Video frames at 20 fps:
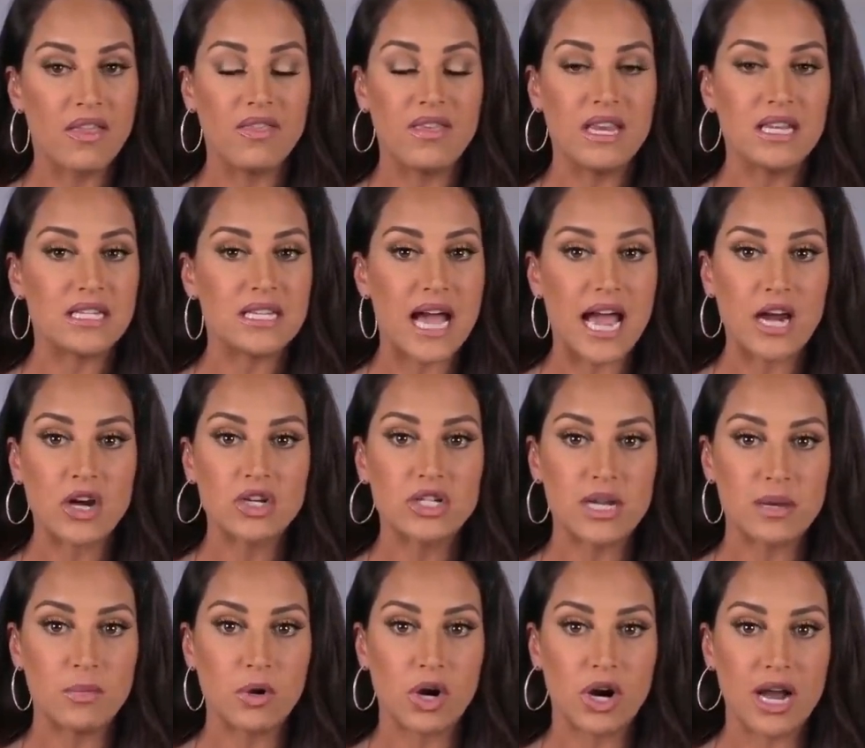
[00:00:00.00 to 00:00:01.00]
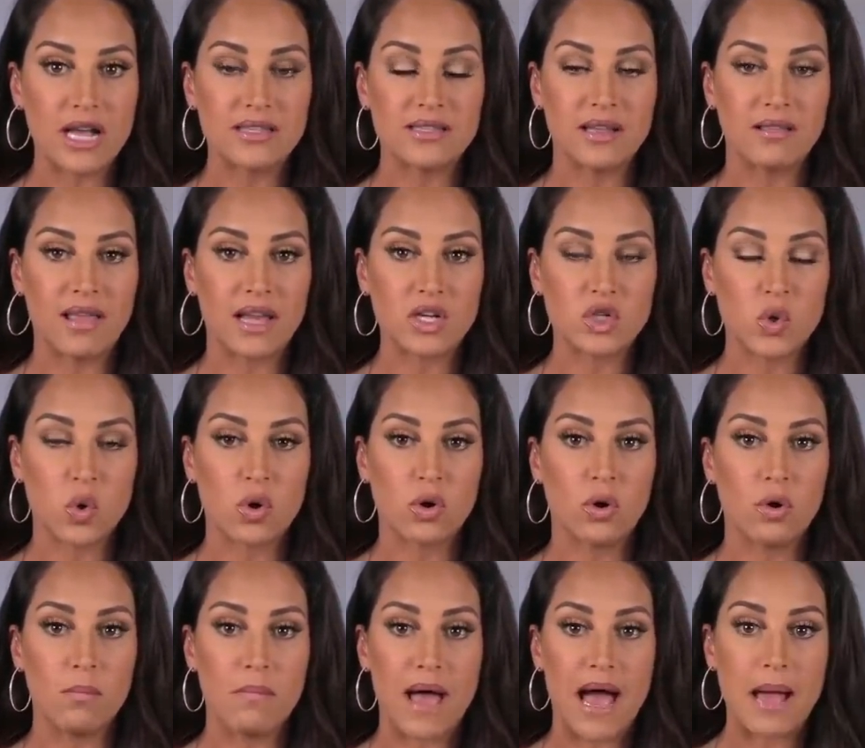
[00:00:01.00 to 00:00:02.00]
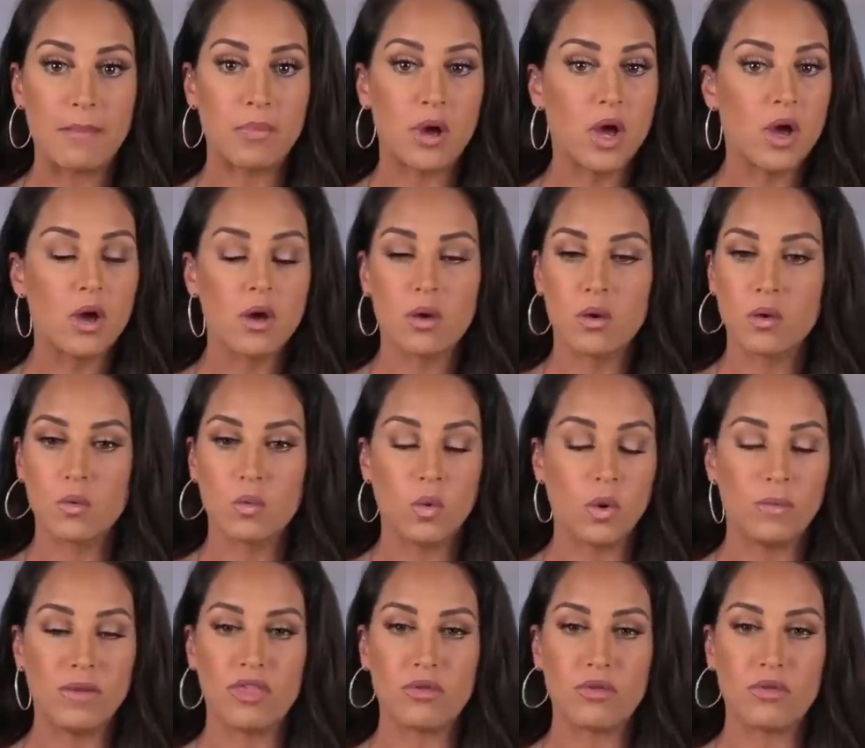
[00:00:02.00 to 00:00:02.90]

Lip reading: then the entire Democrats' electoral map will